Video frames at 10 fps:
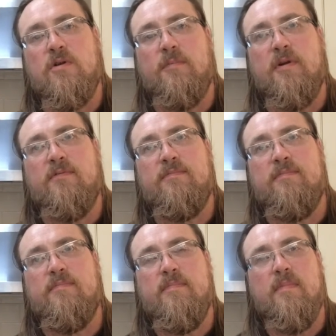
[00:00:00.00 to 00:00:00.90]
a couple of
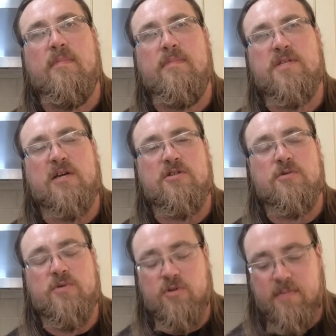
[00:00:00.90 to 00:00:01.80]

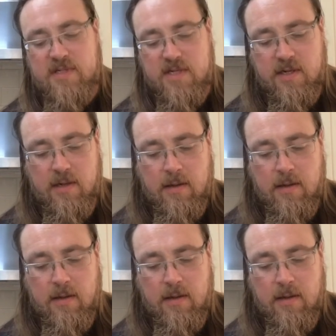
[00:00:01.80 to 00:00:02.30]
sections which are missing.